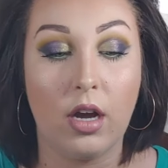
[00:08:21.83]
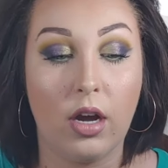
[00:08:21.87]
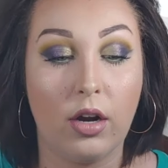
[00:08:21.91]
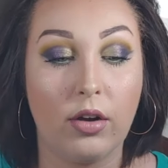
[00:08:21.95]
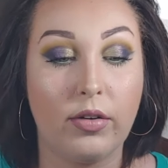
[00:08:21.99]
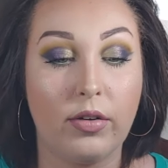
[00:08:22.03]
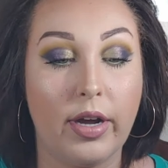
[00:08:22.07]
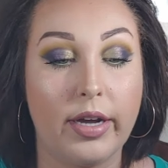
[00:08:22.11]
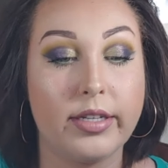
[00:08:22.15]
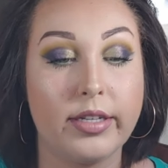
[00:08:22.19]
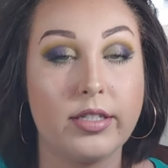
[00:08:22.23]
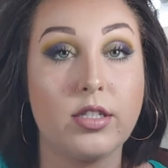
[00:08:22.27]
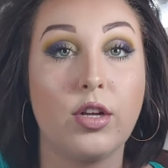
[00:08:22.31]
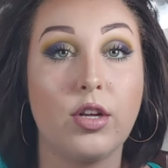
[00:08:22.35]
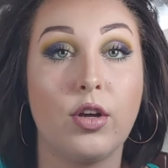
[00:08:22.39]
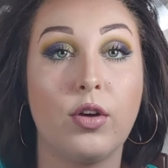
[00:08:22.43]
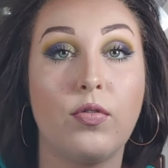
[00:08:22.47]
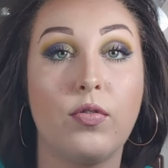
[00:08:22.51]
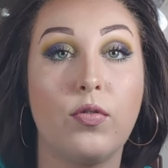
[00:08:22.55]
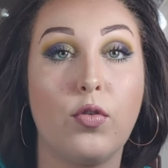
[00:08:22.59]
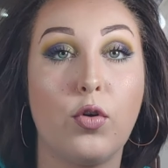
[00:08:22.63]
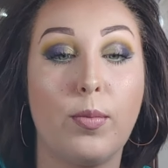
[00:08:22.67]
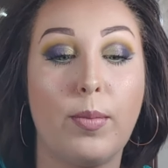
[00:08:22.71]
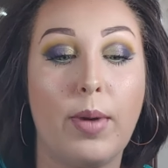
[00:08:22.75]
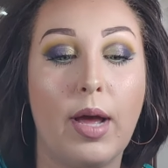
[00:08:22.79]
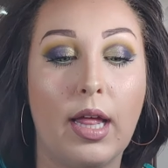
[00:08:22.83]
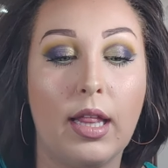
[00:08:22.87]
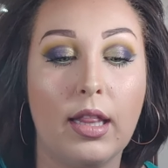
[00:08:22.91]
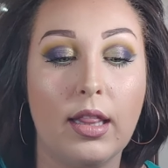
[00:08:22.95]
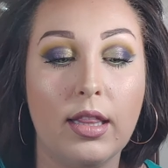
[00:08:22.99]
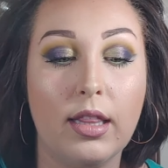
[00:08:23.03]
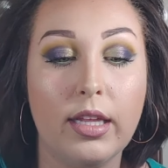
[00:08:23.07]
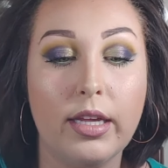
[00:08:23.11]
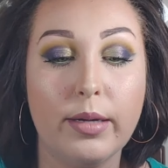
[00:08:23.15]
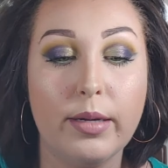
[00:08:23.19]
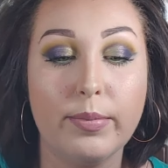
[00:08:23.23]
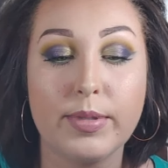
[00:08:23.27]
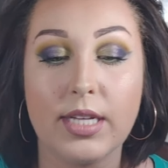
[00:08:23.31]
Alright, so for my
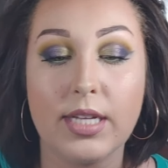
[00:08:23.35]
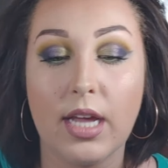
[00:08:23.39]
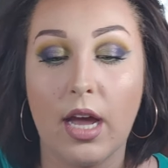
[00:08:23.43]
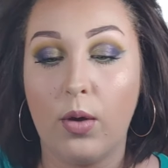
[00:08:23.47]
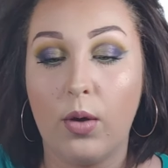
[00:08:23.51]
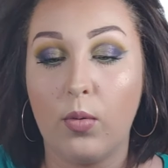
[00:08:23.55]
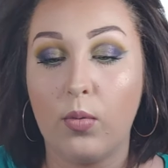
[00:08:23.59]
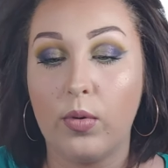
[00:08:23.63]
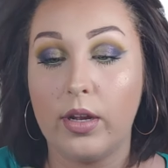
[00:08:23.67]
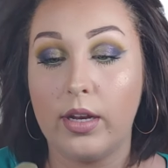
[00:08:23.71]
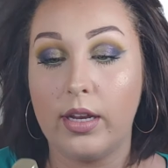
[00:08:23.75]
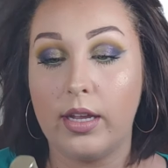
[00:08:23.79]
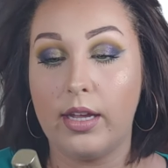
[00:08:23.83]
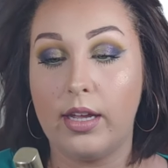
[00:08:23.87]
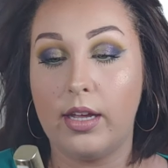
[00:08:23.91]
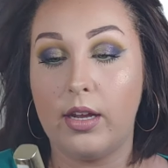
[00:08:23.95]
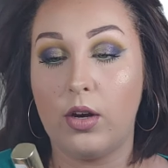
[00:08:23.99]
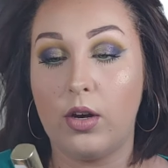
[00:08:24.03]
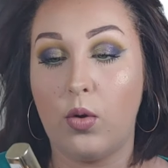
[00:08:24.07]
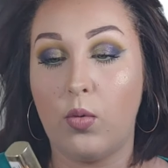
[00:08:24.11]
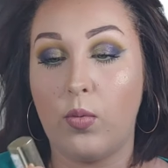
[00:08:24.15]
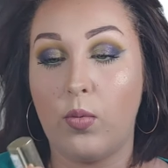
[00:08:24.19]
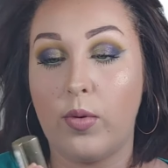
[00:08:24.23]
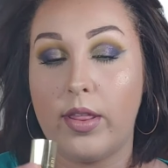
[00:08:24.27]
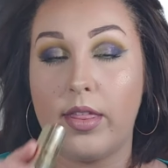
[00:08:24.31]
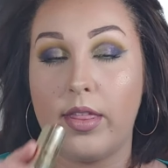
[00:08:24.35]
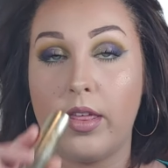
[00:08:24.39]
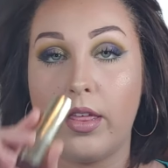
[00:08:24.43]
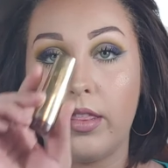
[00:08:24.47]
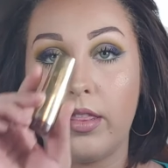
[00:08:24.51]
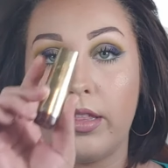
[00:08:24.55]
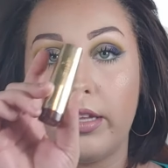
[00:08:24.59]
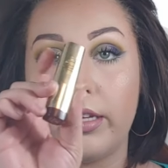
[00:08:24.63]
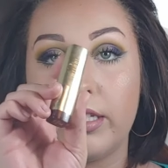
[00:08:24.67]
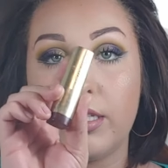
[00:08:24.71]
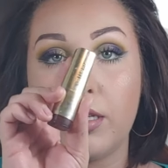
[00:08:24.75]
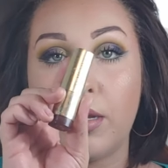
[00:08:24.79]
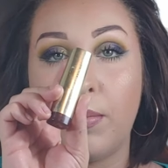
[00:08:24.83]
lips, I went in with
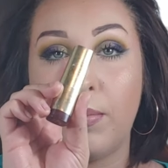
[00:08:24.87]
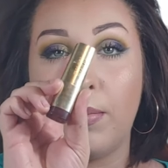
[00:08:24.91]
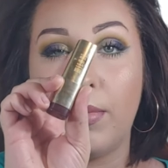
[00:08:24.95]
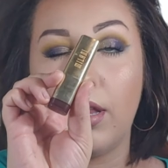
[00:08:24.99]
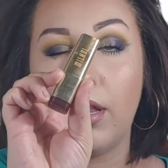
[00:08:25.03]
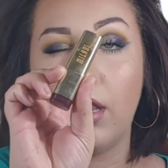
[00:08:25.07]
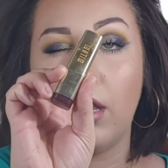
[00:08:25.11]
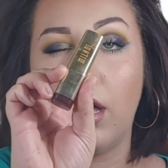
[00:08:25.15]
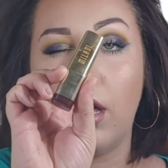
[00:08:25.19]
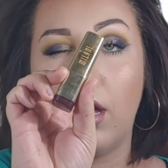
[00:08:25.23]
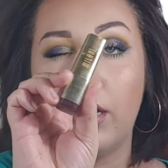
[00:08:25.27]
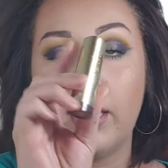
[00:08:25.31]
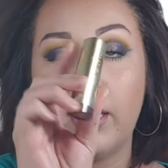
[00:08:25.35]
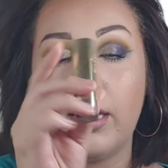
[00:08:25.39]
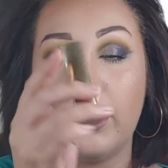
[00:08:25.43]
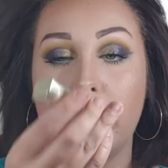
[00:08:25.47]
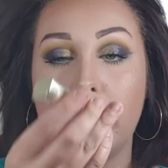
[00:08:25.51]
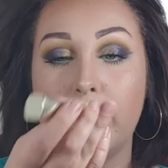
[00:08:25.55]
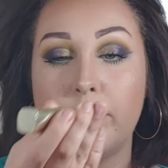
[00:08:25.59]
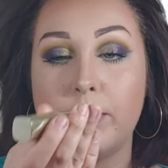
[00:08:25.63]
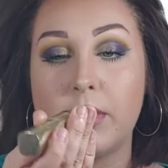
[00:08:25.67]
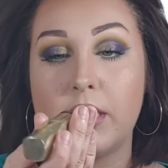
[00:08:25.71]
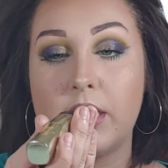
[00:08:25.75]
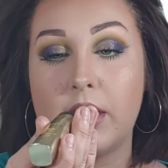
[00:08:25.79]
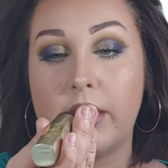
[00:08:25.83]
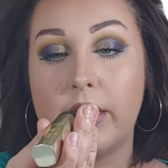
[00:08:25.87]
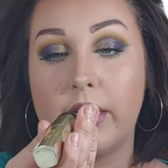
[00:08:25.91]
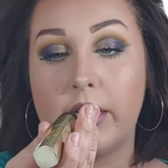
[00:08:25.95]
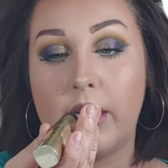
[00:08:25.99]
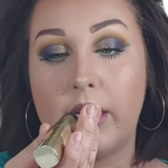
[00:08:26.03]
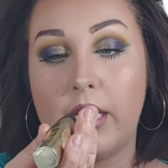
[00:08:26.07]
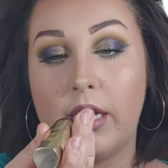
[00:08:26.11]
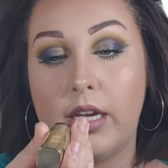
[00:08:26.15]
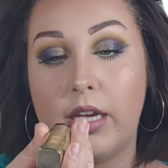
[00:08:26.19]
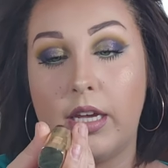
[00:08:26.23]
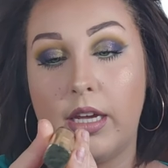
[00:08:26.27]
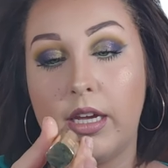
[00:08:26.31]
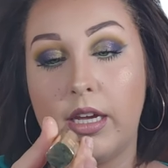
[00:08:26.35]
this Milani
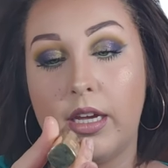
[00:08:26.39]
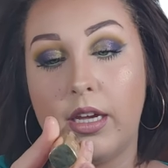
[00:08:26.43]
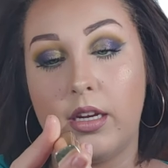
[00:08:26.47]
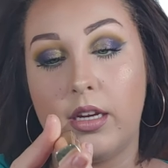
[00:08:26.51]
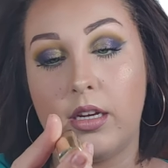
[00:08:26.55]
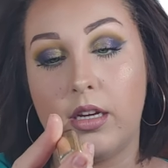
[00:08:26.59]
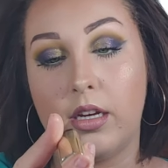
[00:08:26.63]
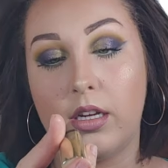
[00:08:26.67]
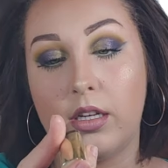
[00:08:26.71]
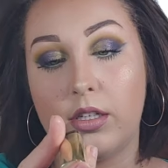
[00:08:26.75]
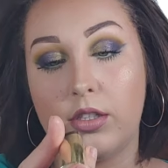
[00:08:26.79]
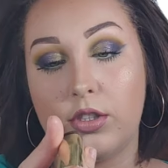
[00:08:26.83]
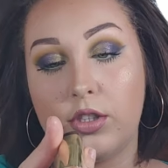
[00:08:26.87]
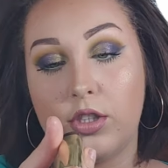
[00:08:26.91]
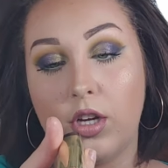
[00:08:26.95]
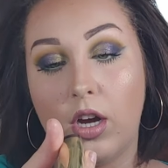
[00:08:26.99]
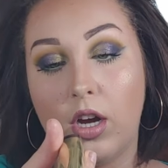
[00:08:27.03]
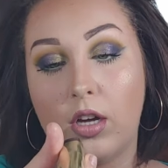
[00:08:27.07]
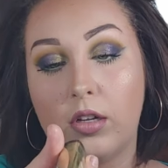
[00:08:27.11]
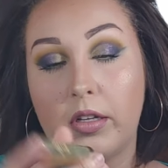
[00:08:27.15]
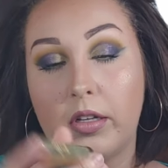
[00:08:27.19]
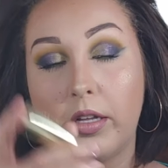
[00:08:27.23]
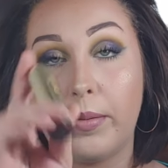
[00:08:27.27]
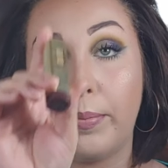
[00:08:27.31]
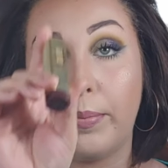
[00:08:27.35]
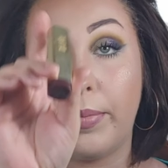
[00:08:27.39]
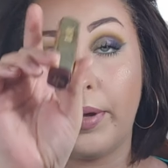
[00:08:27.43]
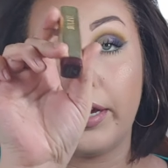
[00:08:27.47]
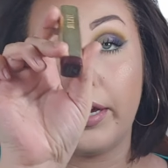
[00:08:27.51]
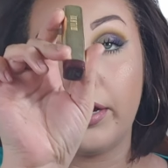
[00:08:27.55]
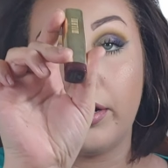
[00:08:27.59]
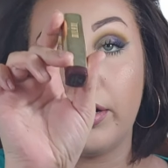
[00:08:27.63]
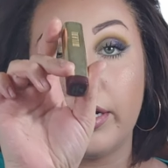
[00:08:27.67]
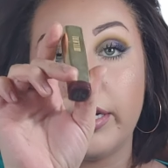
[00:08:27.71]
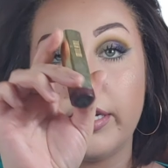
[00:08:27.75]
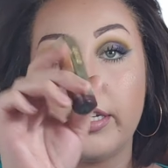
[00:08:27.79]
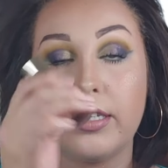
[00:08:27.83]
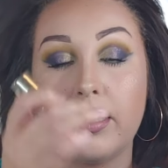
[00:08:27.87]
lipstick in Chocolate
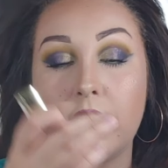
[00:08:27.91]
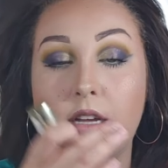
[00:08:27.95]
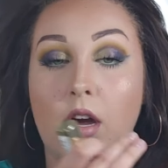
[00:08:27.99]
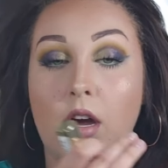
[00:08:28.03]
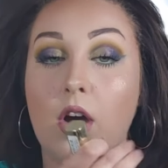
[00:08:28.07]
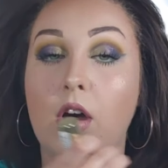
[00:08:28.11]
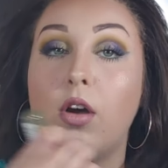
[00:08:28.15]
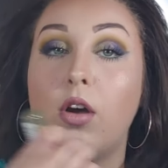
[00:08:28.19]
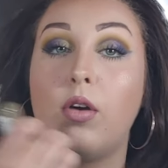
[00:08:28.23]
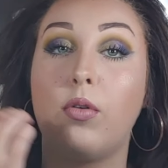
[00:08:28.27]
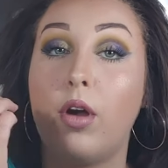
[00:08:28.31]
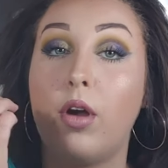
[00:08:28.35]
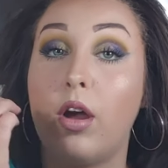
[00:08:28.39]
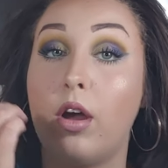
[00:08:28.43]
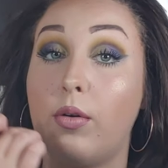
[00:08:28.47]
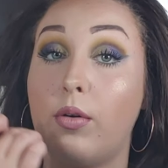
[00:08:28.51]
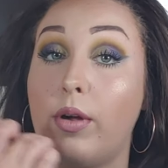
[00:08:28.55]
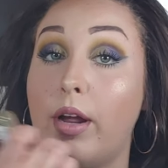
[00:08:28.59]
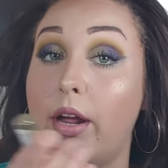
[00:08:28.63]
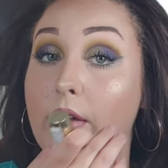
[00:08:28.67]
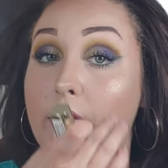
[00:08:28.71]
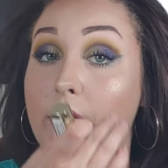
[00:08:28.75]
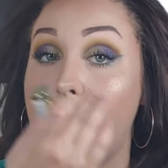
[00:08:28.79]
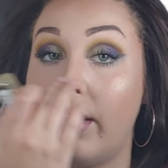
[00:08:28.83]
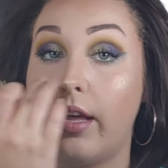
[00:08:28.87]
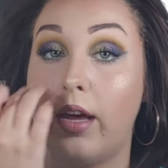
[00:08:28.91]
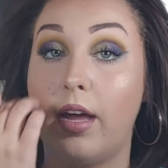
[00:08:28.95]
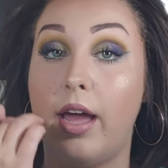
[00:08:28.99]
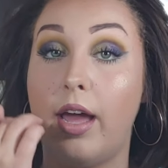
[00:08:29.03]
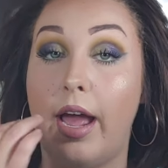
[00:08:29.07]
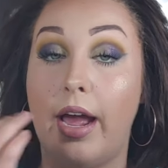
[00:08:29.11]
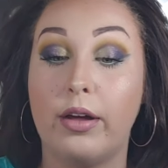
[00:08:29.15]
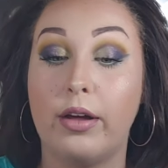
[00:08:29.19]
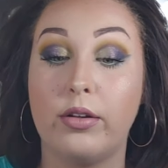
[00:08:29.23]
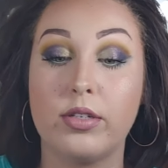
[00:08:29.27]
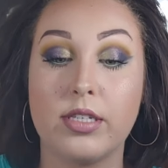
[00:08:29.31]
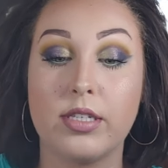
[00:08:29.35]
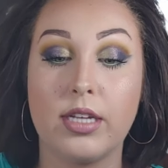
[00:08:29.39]
Berries around the
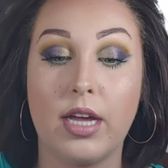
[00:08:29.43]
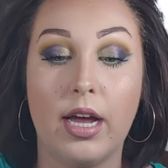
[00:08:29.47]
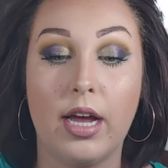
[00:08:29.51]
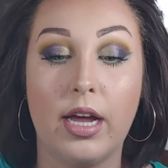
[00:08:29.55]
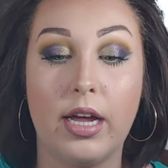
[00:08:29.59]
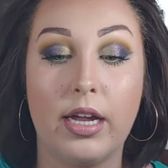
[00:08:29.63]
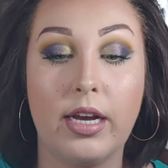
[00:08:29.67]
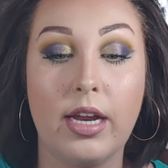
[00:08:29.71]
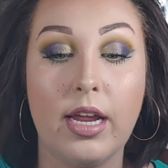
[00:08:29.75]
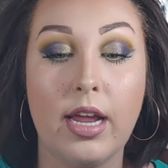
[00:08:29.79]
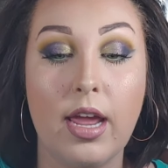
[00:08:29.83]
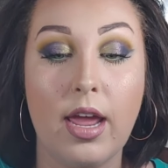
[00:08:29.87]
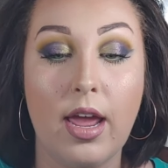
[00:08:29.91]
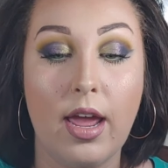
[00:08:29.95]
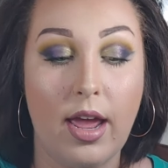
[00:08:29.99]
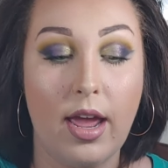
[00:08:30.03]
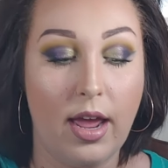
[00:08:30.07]
outside.